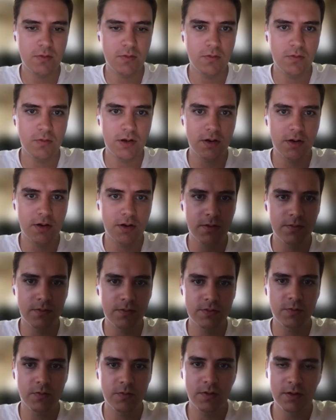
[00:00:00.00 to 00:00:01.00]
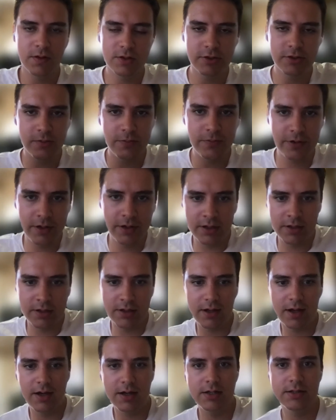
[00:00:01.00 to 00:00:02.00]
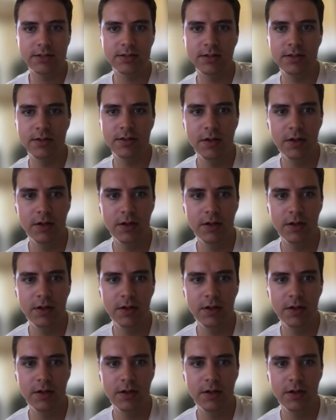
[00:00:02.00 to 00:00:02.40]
what I'm interpreting it as,